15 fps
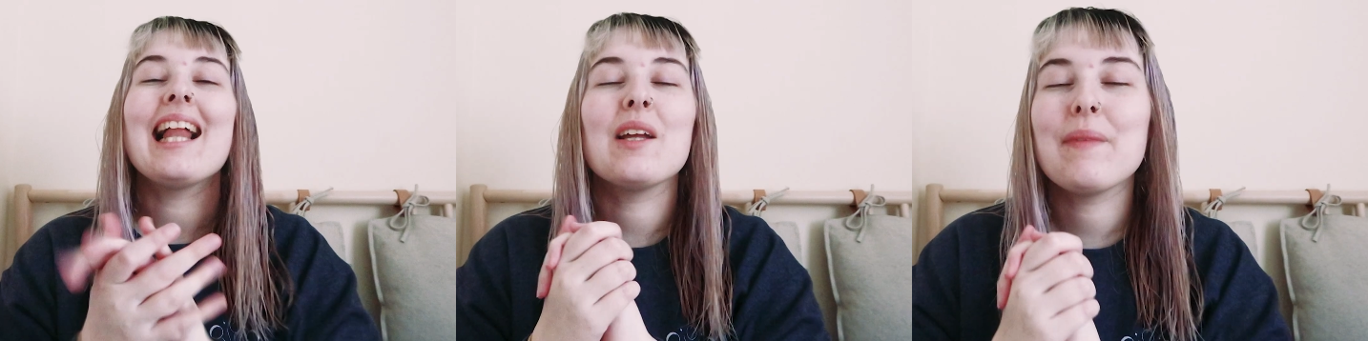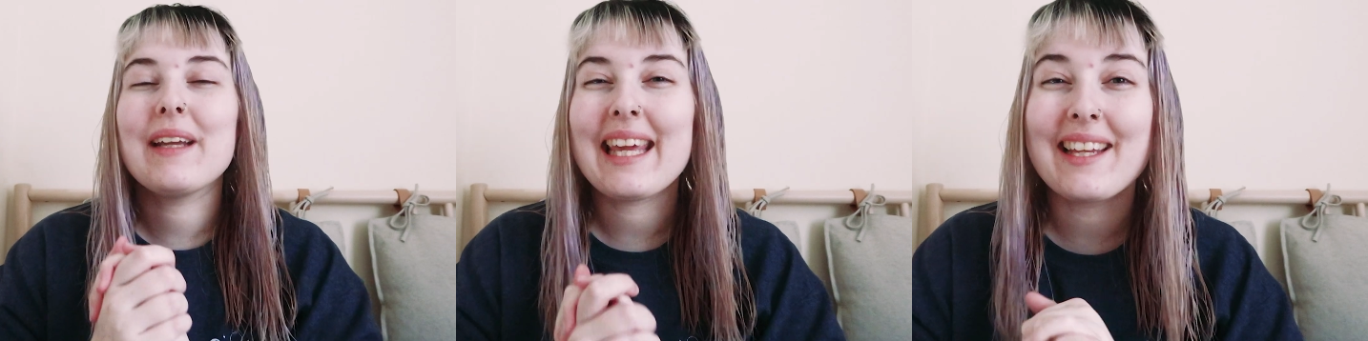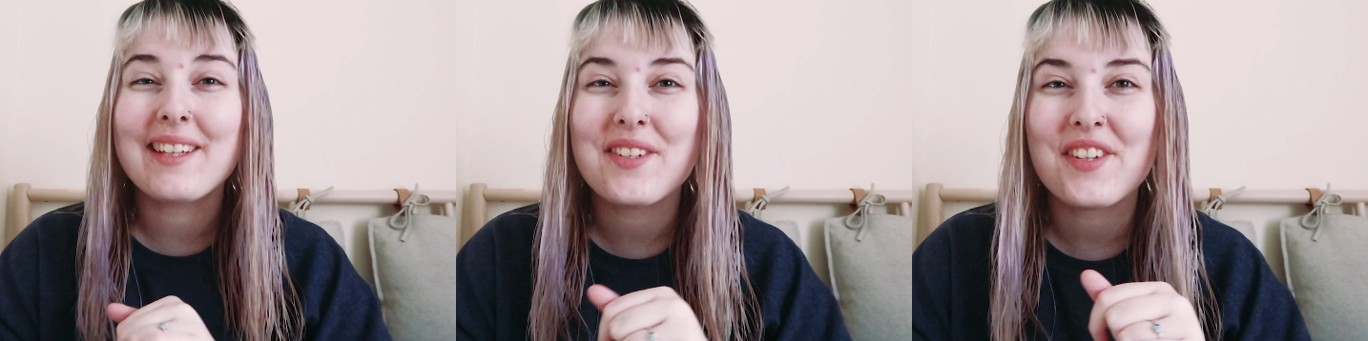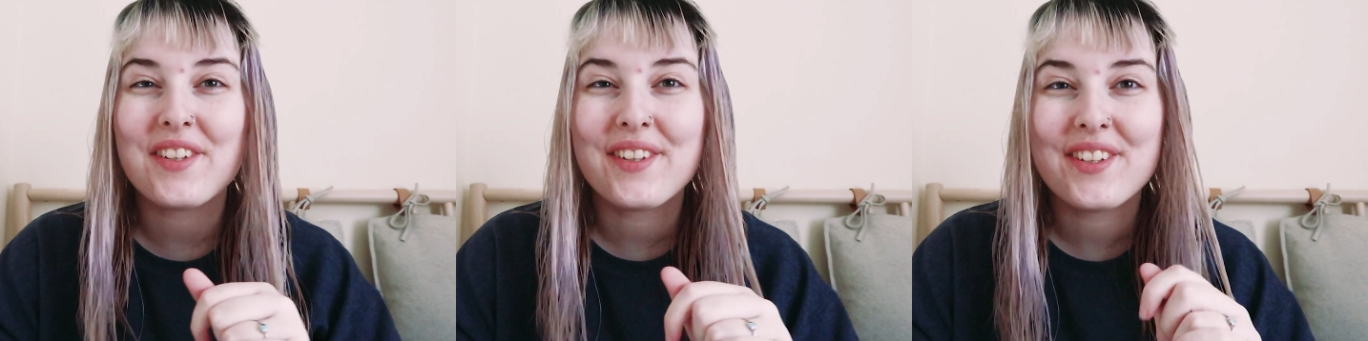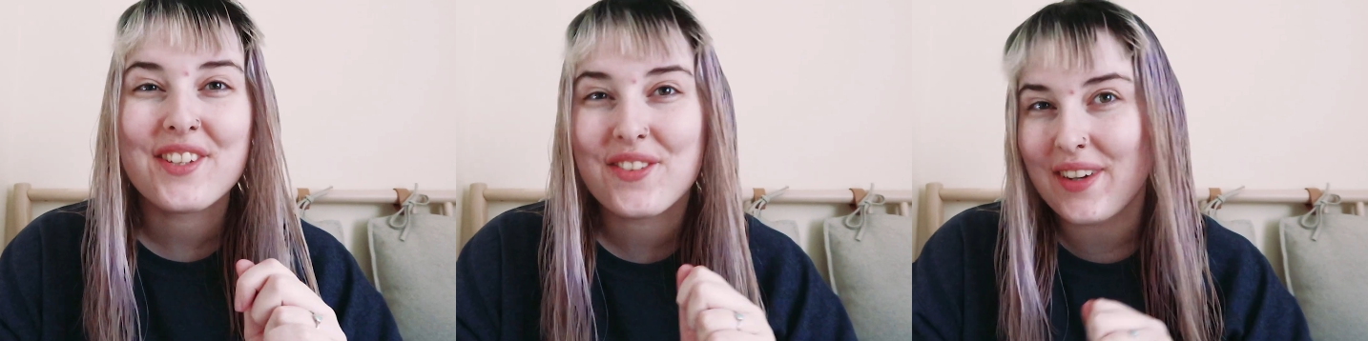Hello my
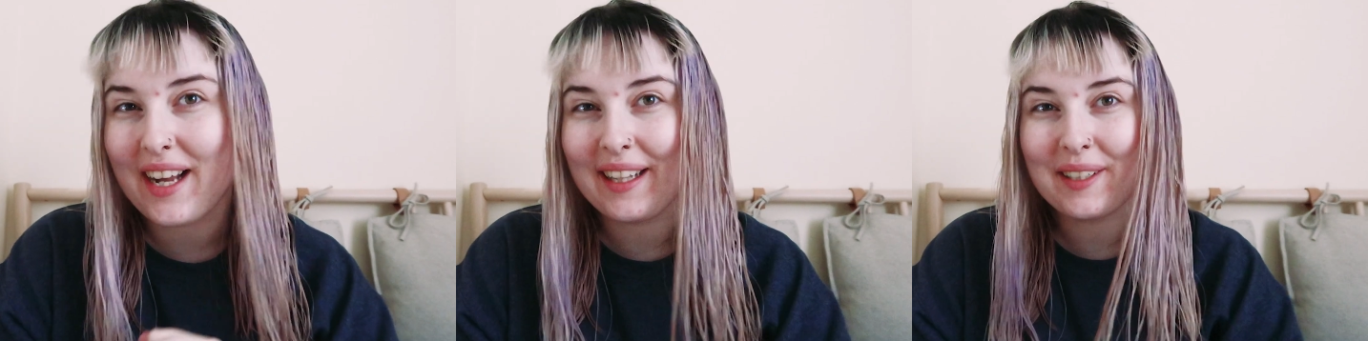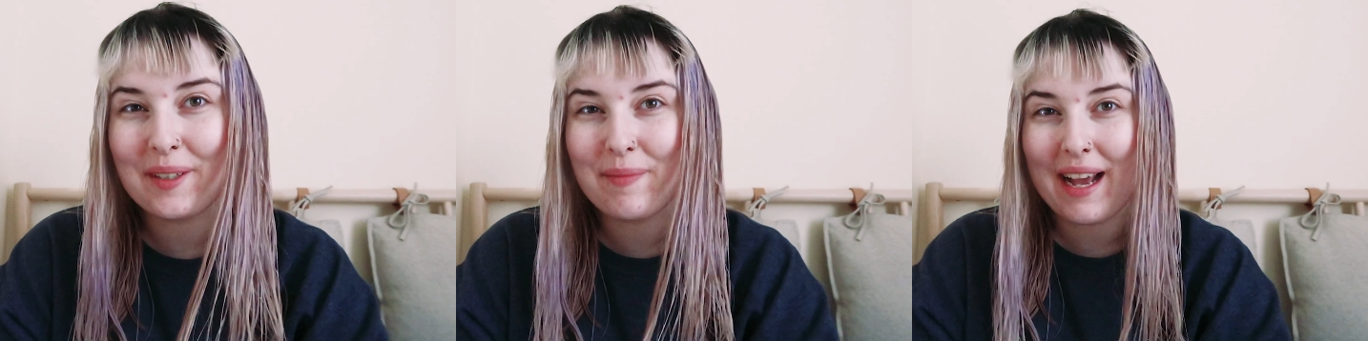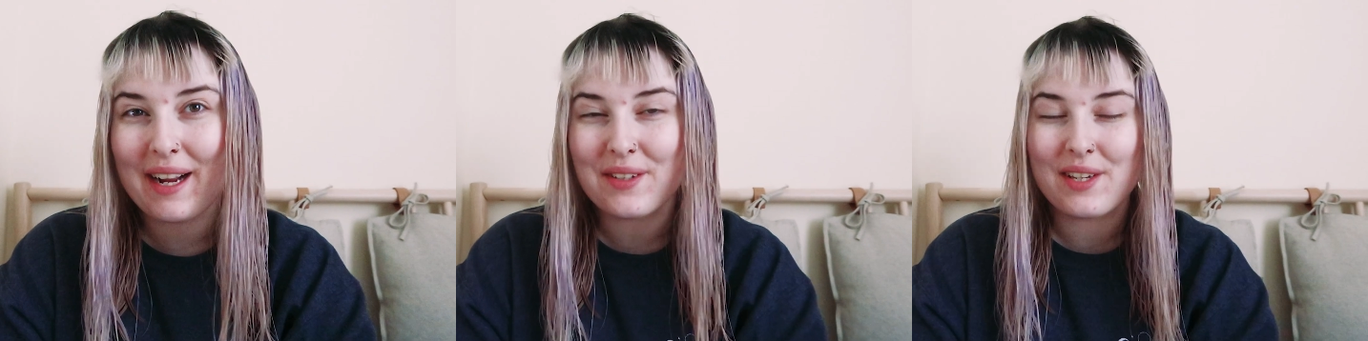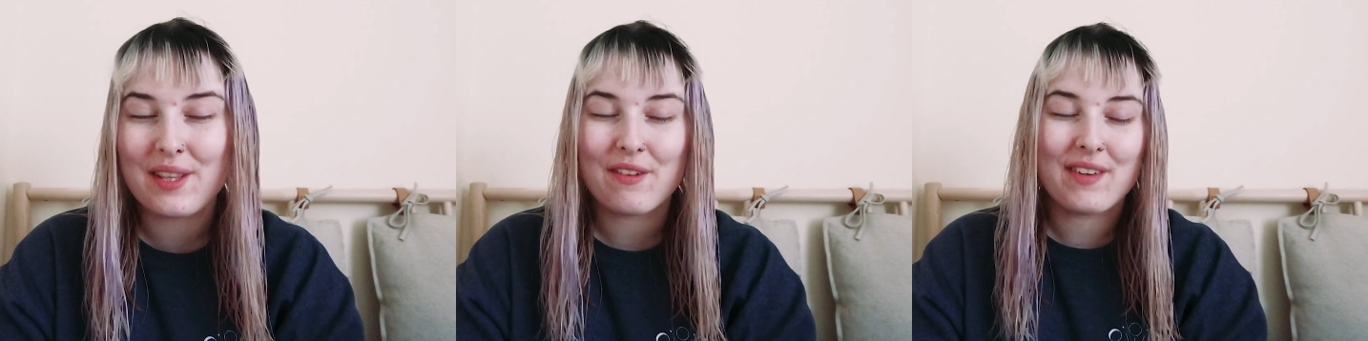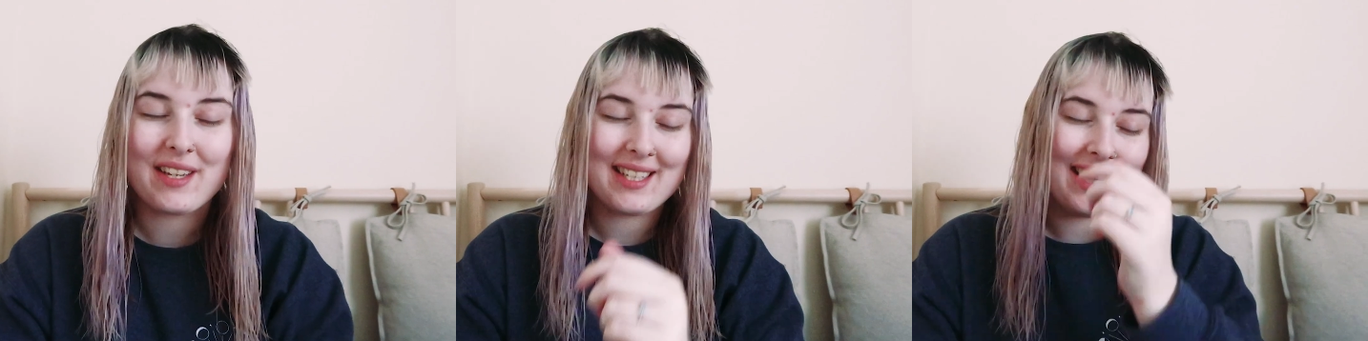angels, welcome back to
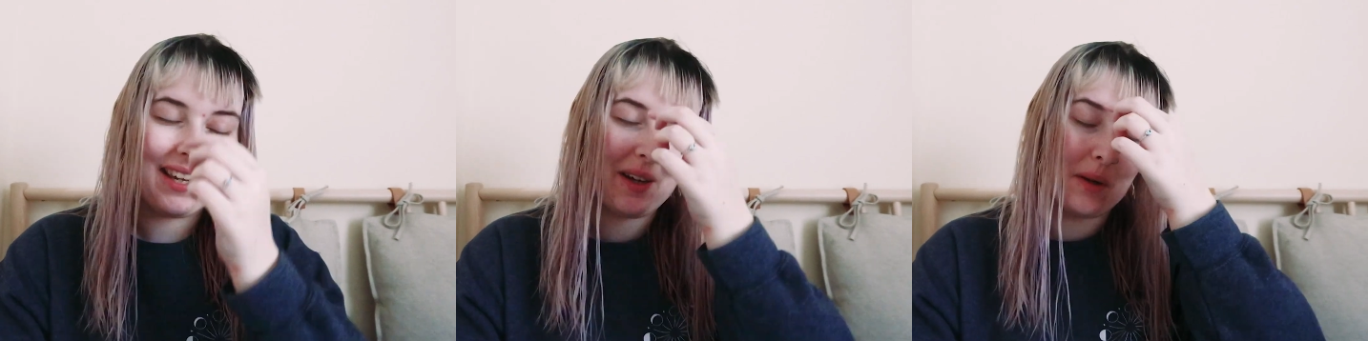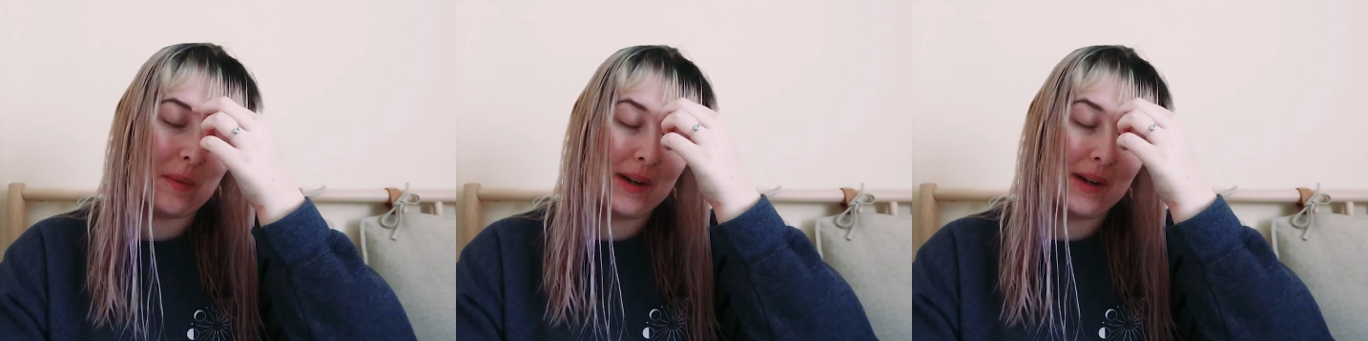another video.